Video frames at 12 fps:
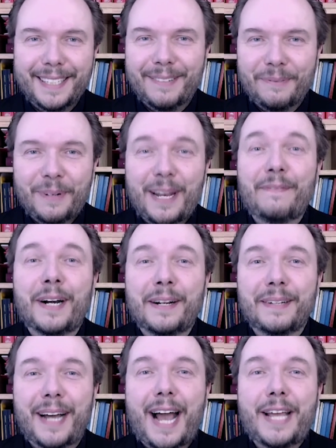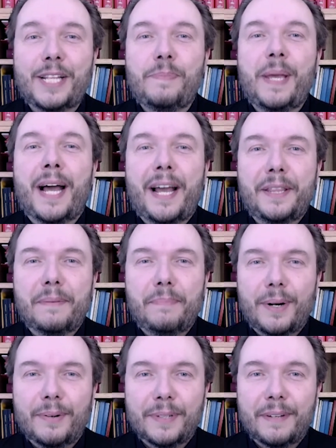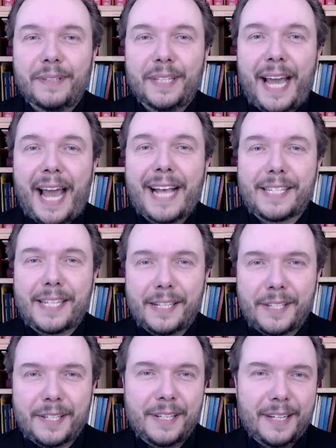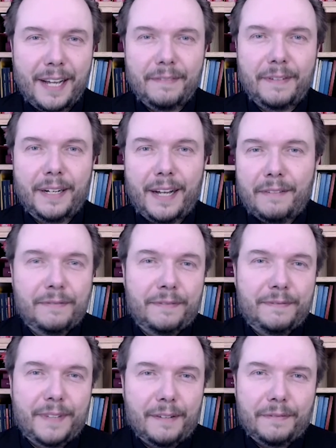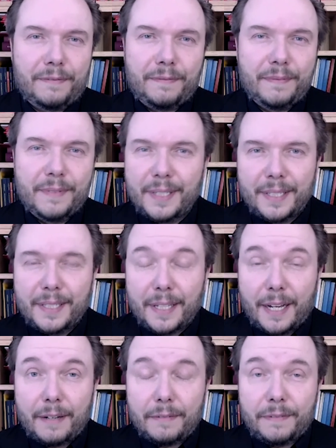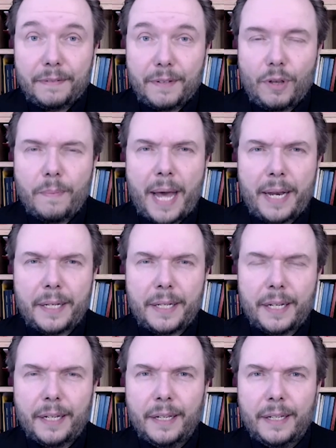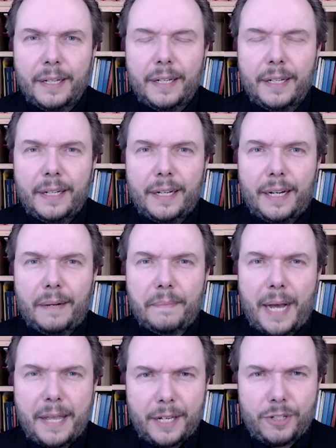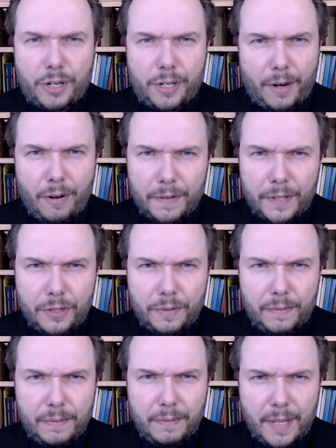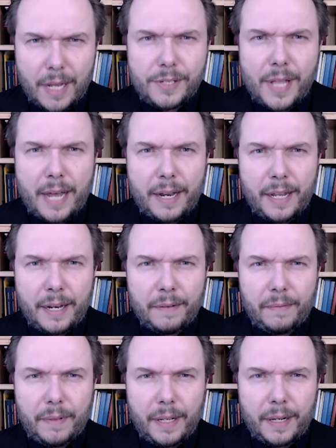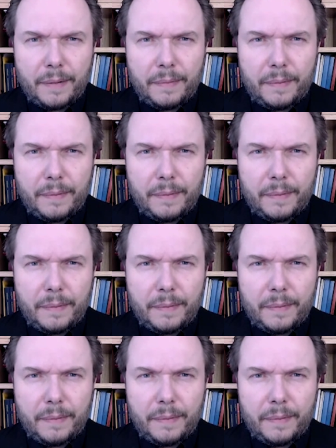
whatever hides behind the bone the, the essence of of of of humanity um, i think shostakovich does that in a in a